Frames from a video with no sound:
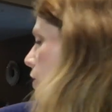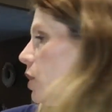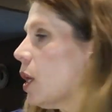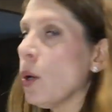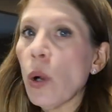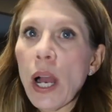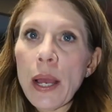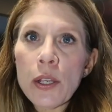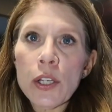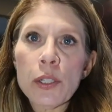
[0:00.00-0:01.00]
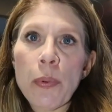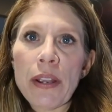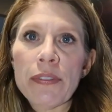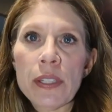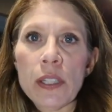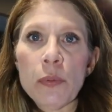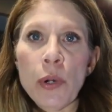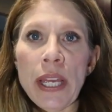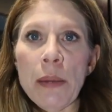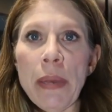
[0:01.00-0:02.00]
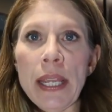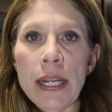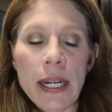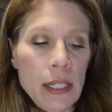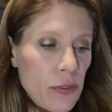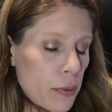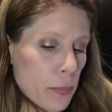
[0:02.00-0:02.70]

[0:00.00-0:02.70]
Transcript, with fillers: So I cooked breakfast this morning. I had bacon and eggs